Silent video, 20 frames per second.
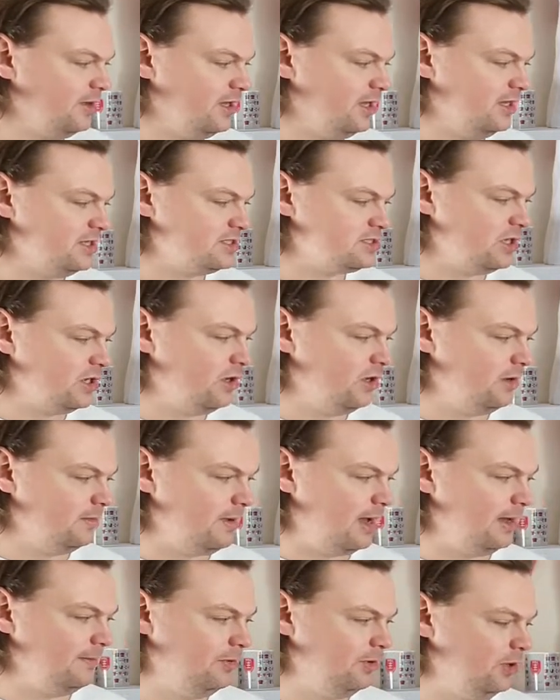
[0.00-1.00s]
He saw
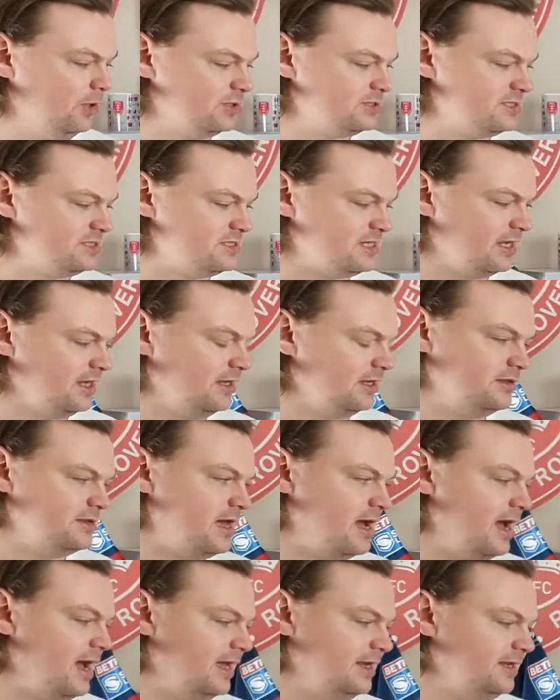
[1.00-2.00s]
my post saying
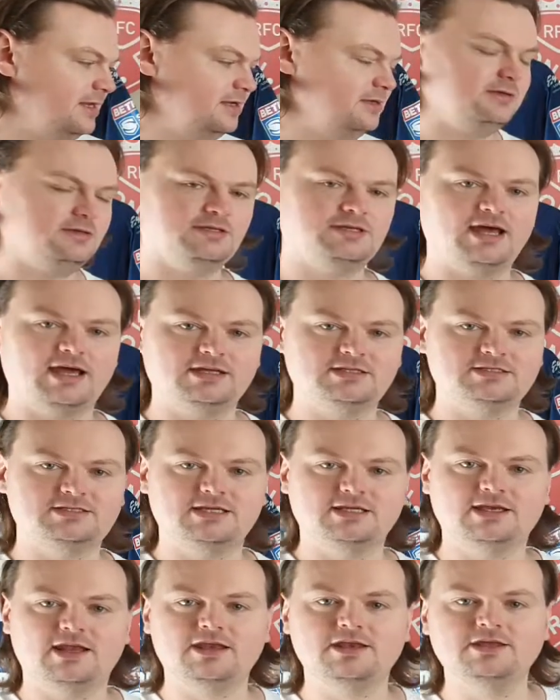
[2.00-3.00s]
that I needed a
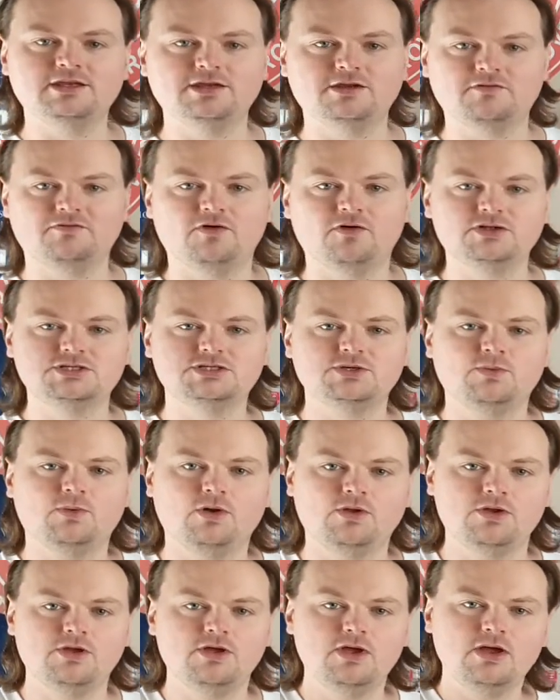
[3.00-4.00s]
19, I needed a
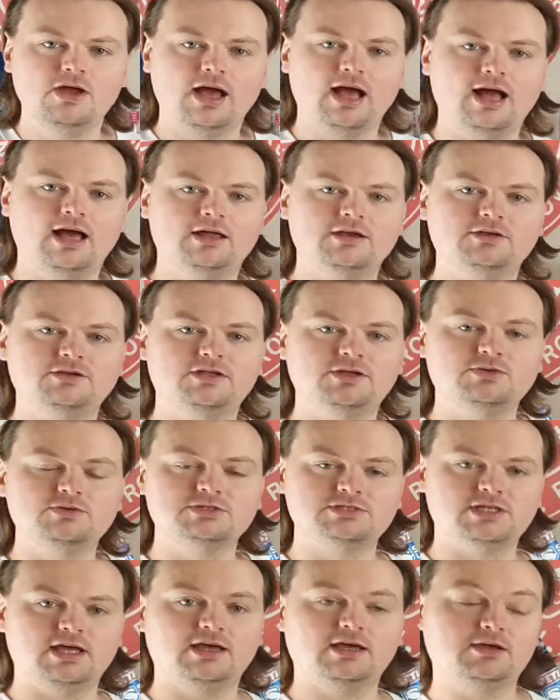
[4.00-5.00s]
41. And he
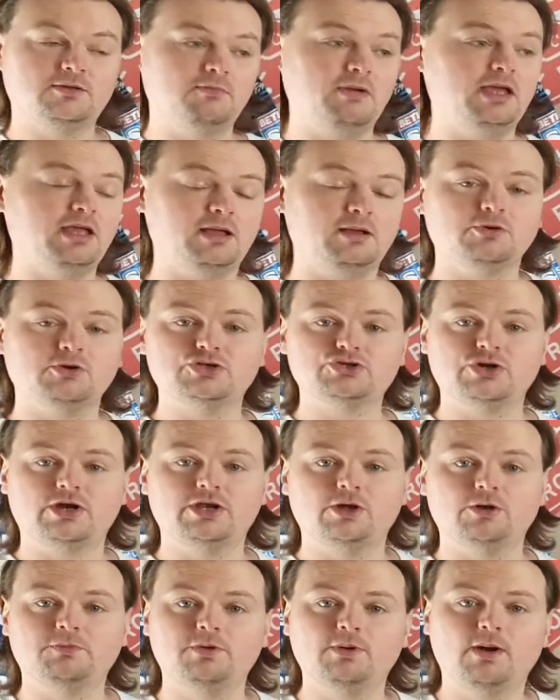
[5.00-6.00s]
was like, Mike, I'm going to try and
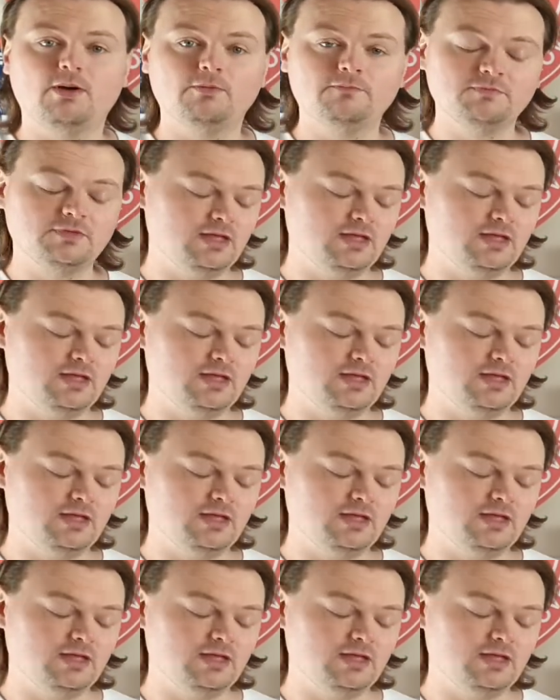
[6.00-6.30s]
help you out.